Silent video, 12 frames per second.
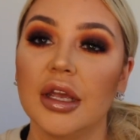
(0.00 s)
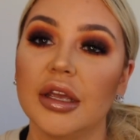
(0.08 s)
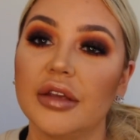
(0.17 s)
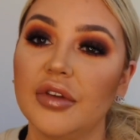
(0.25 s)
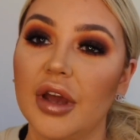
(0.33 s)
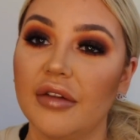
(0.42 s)

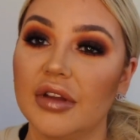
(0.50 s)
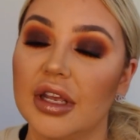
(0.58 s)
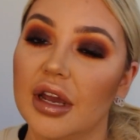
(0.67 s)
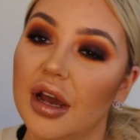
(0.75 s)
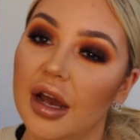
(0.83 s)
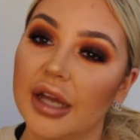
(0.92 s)
if you have
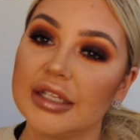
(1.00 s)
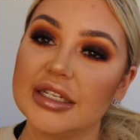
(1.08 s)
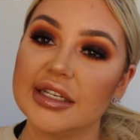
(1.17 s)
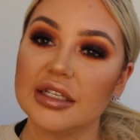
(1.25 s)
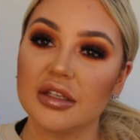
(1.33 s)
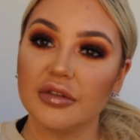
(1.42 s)
any
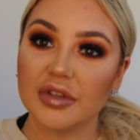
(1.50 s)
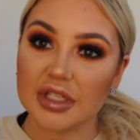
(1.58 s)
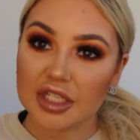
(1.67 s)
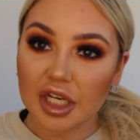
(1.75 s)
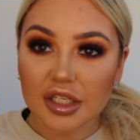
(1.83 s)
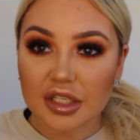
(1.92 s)
ideas or
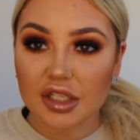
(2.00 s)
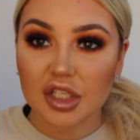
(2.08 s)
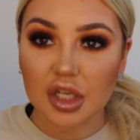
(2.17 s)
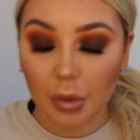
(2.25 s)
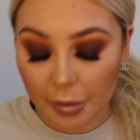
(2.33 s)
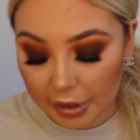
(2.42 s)
suggestions
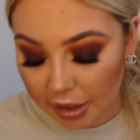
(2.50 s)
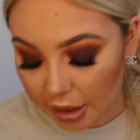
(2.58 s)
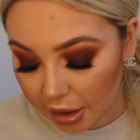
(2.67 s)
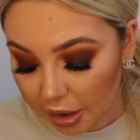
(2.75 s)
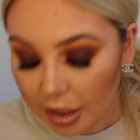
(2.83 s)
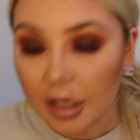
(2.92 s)
that you want me to